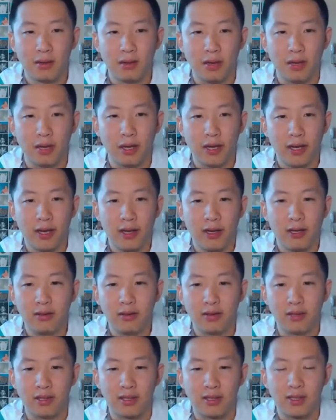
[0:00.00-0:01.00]
Okay,
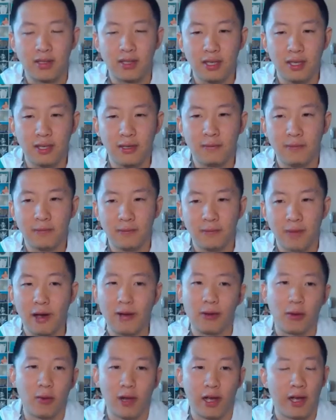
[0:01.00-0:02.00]
let's see.
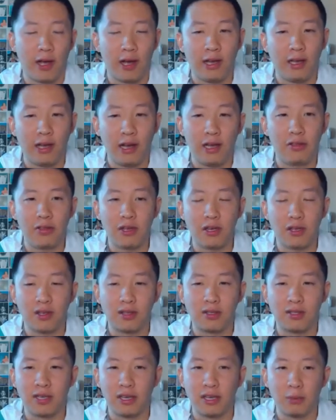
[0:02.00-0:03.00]
Either way, I think
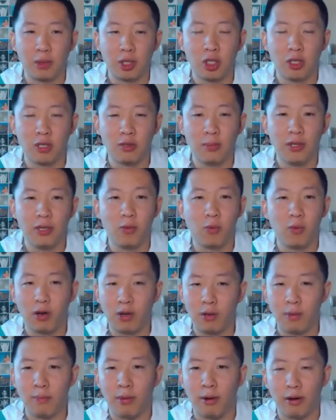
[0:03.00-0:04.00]
this game should be
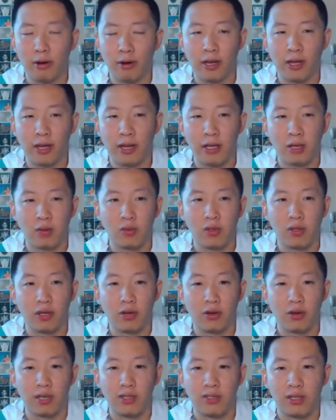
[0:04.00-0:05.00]
won barring any
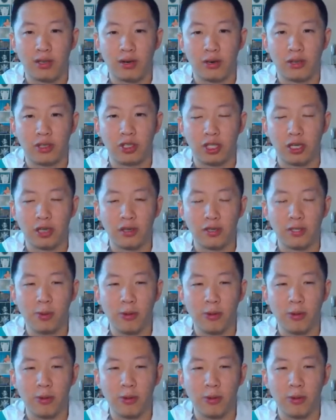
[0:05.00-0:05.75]
really crazy RNG at this